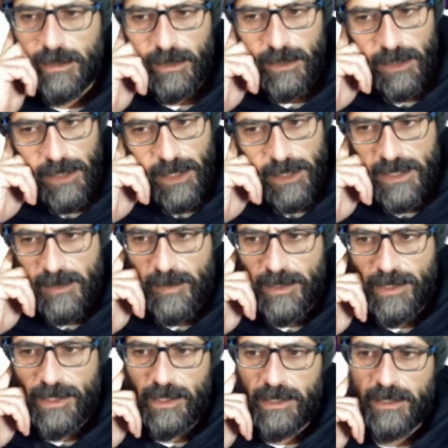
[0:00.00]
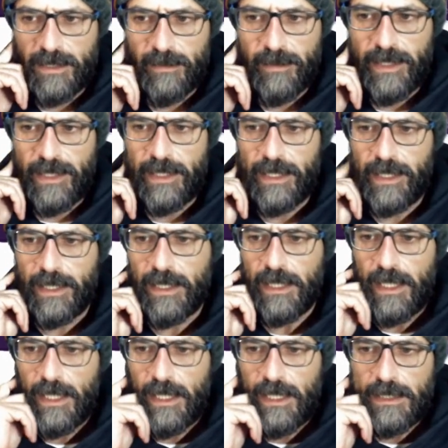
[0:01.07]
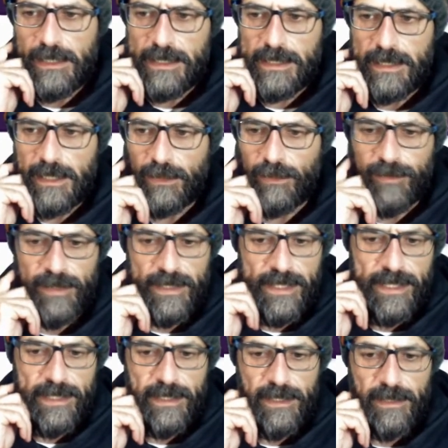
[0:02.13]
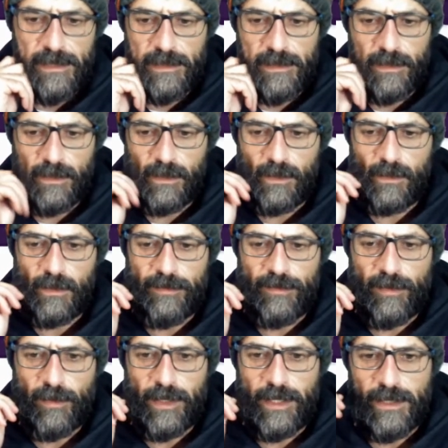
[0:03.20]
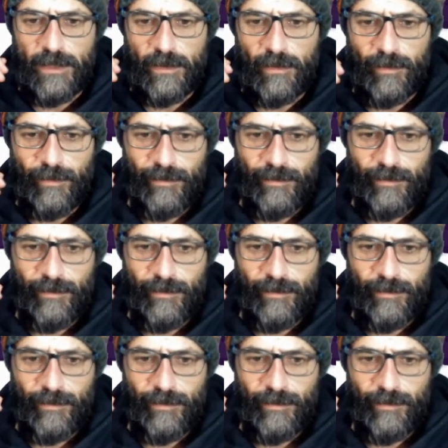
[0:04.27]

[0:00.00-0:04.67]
And especially it's the beginning, the start of the season. So everyone has to,